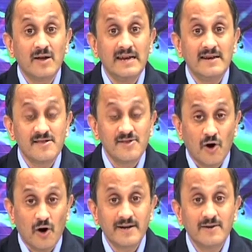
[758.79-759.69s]
it is
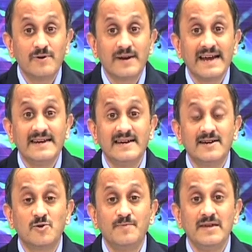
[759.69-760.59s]
not a good idea
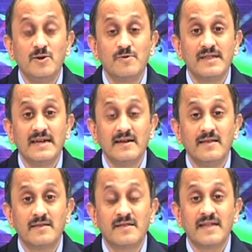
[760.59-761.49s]
to be
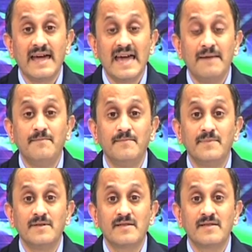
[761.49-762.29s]
using the same